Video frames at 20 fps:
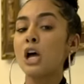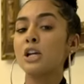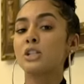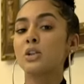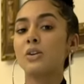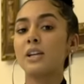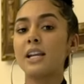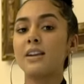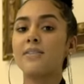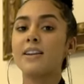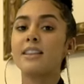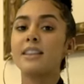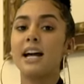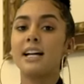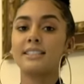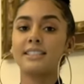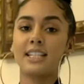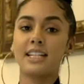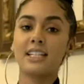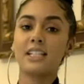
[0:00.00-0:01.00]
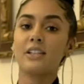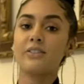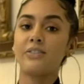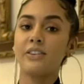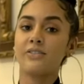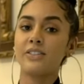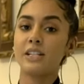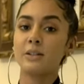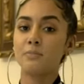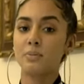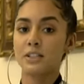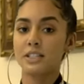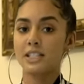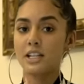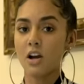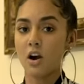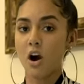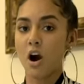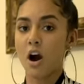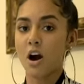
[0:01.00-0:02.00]
So, giving that 10 to
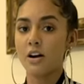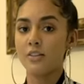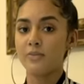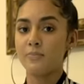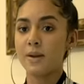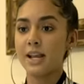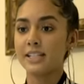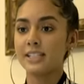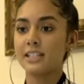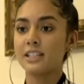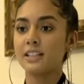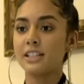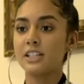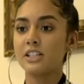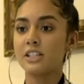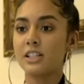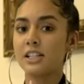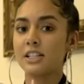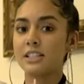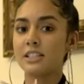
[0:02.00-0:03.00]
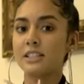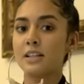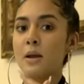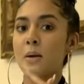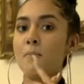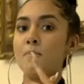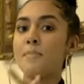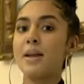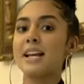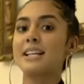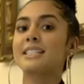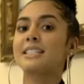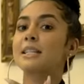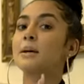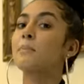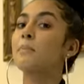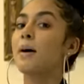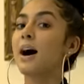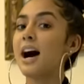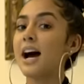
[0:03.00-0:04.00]
15% off basically just makes
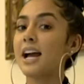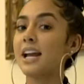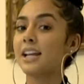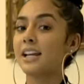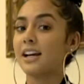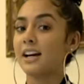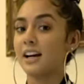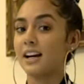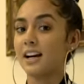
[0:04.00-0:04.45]
them buy